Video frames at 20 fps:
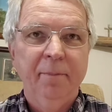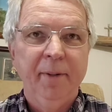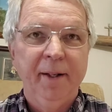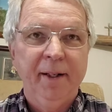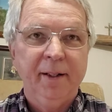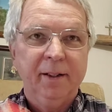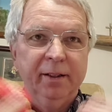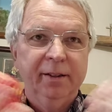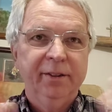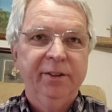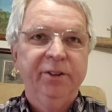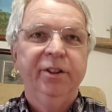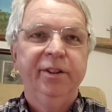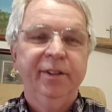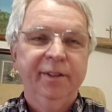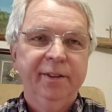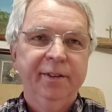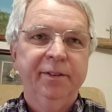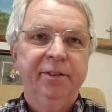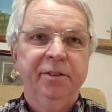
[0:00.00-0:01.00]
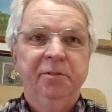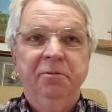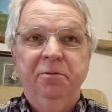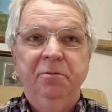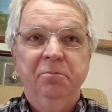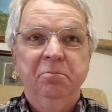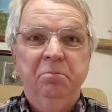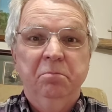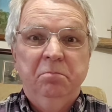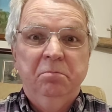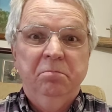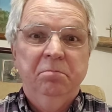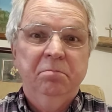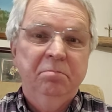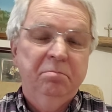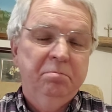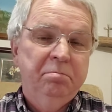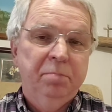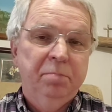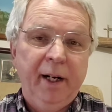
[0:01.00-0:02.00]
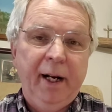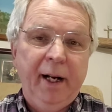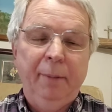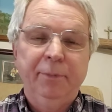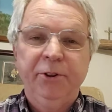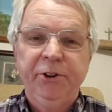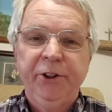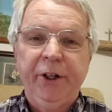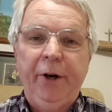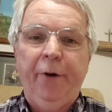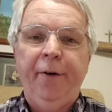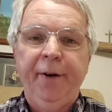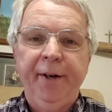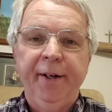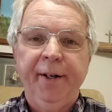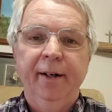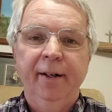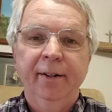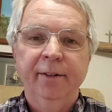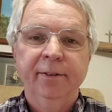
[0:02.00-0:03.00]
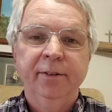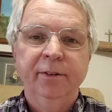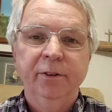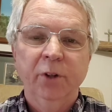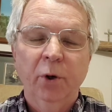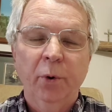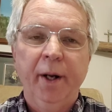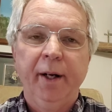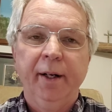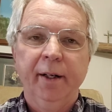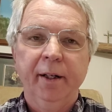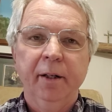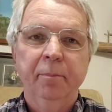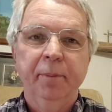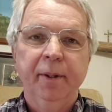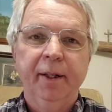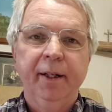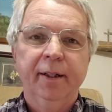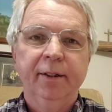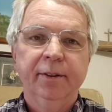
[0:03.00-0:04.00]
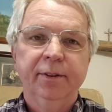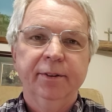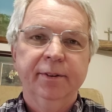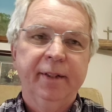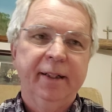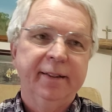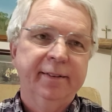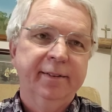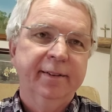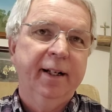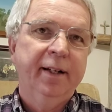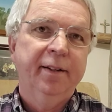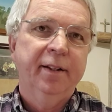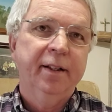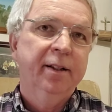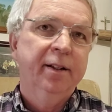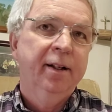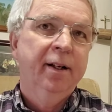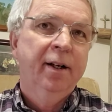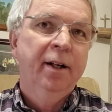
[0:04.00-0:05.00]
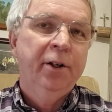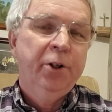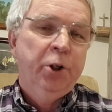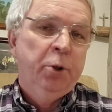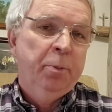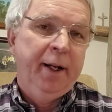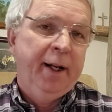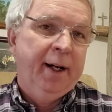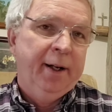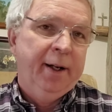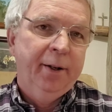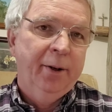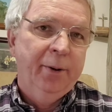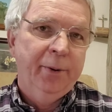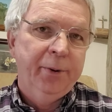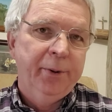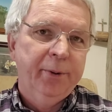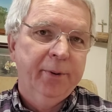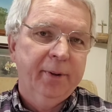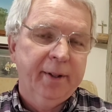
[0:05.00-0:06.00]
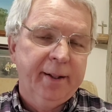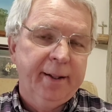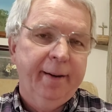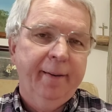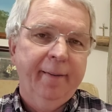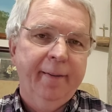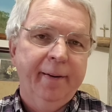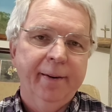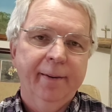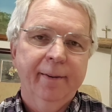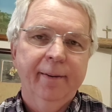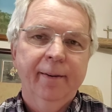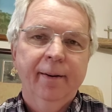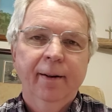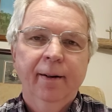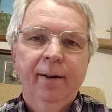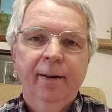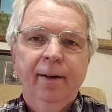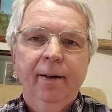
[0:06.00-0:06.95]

being perhaps sharing it unknowingly, because they say that you may not know you're a carrier.